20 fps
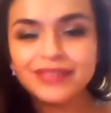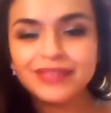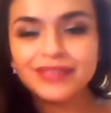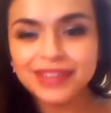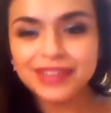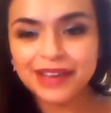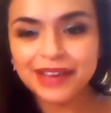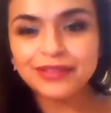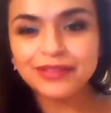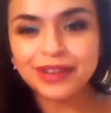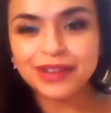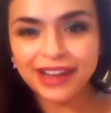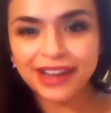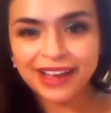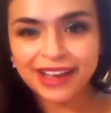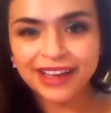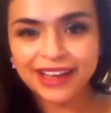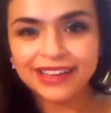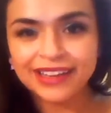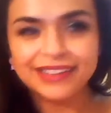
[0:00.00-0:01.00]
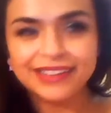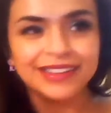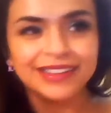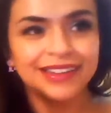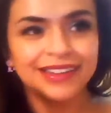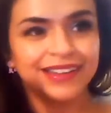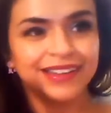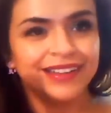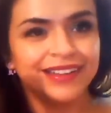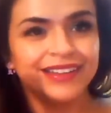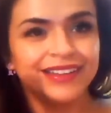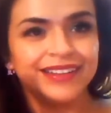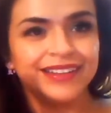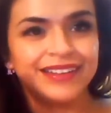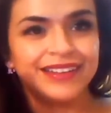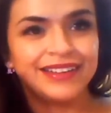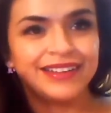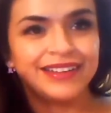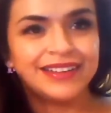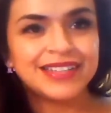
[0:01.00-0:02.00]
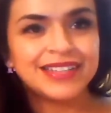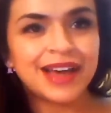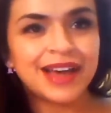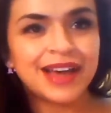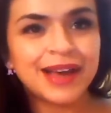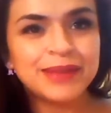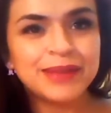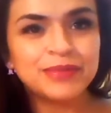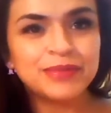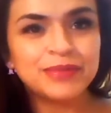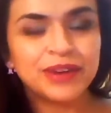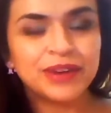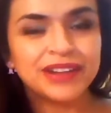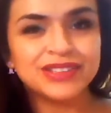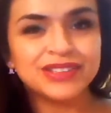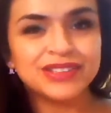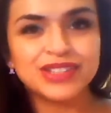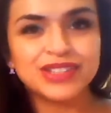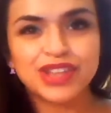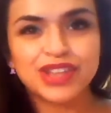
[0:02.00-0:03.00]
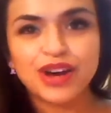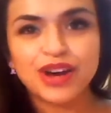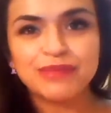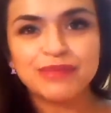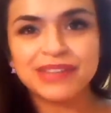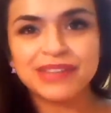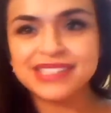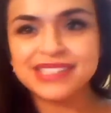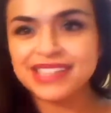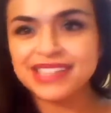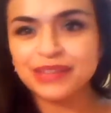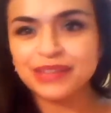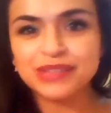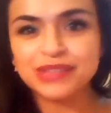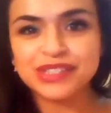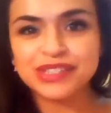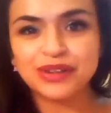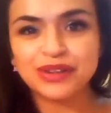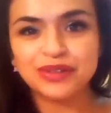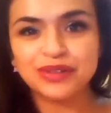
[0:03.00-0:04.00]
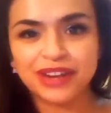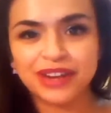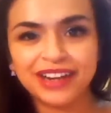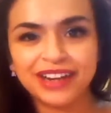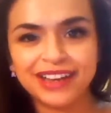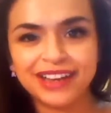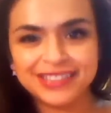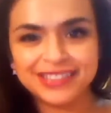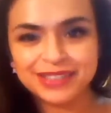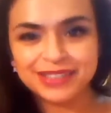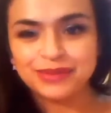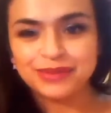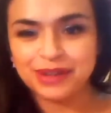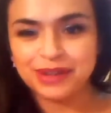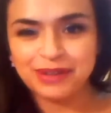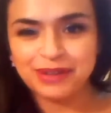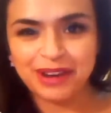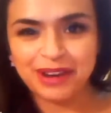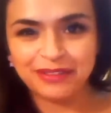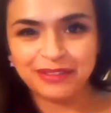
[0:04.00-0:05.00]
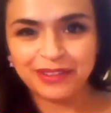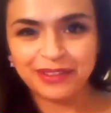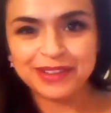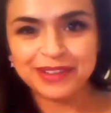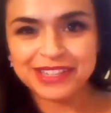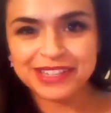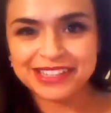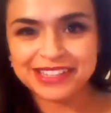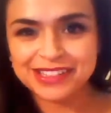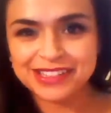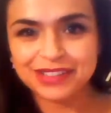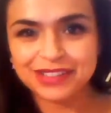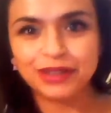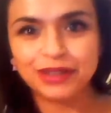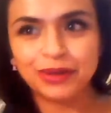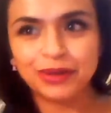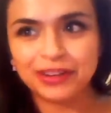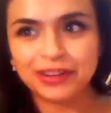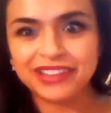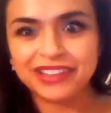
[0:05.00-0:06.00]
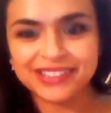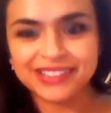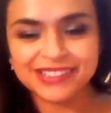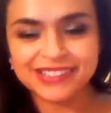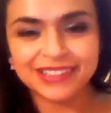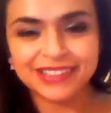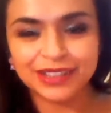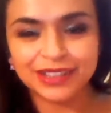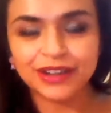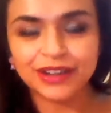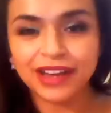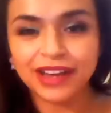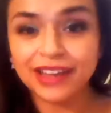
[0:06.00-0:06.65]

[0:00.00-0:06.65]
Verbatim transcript: Never had a time where I just thought my skin was so great I didn't want to wear foundation or concealer,